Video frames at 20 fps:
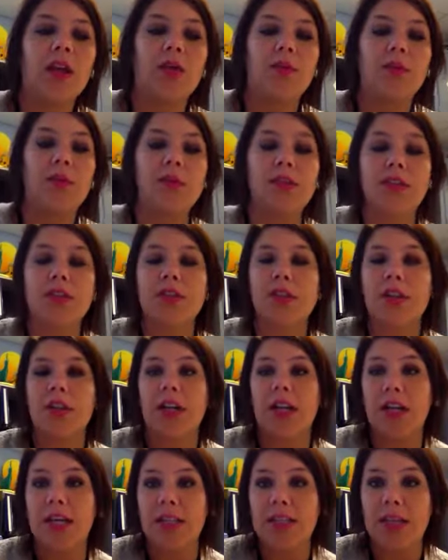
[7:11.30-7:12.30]
Mrs.
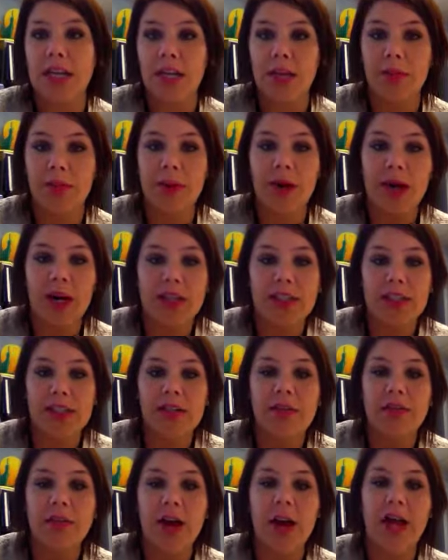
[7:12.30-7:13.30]
Hernandez had a
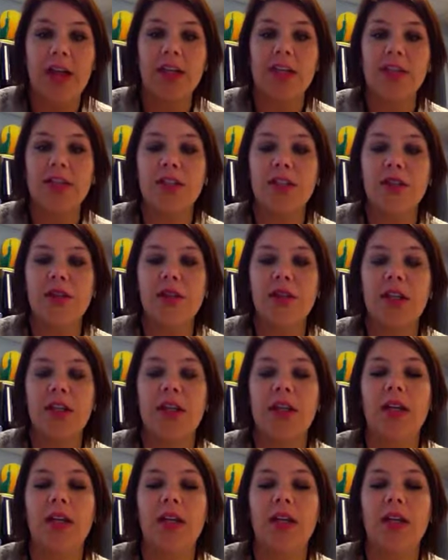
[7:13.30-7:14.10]
positive attitude,